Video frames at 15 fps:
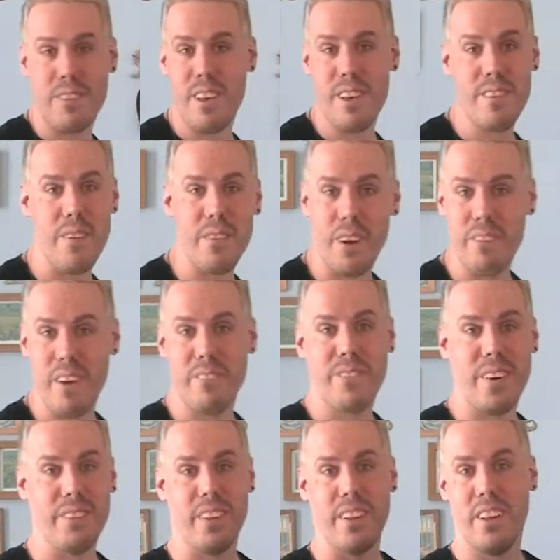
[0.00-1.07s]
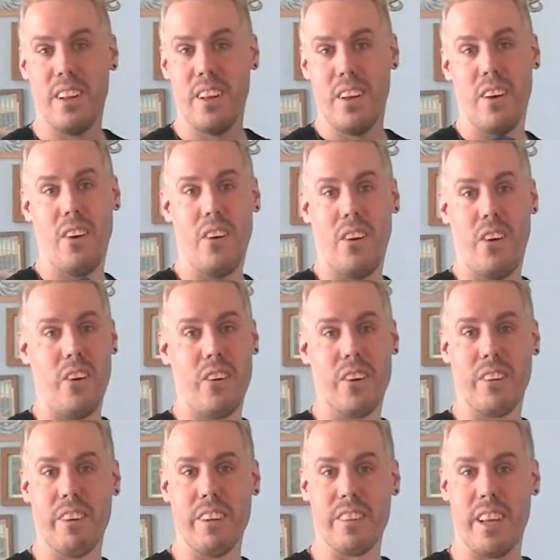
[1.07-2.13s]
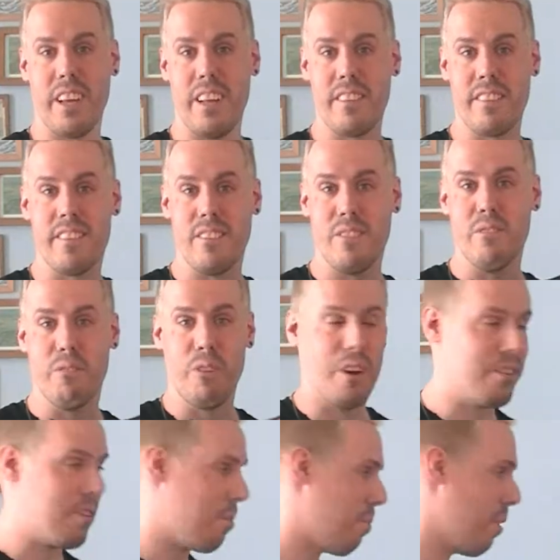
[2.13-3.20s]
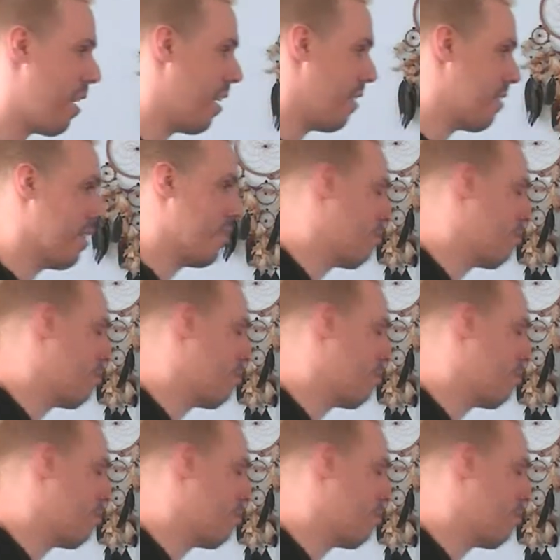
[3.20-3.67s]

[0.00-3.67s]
you see something in Redbubble, order it. It's worth the price.